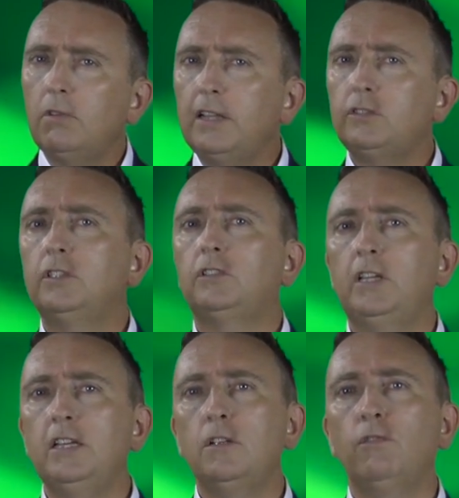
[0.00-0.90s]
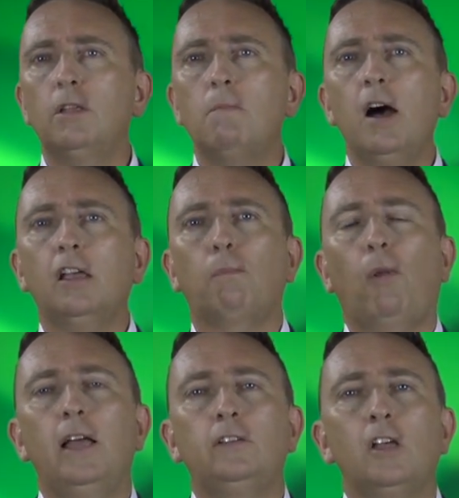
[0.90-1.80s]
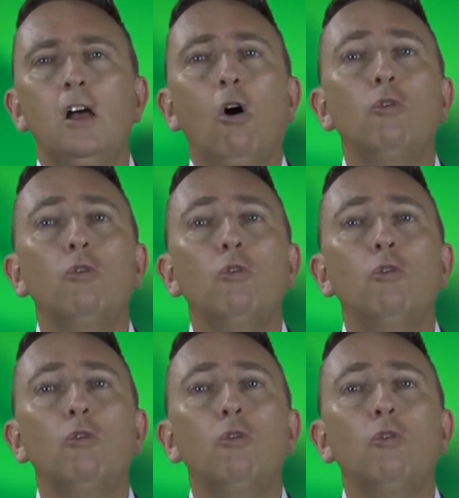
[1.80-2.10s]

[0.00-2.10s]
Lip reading: less distinctive in the marketplace,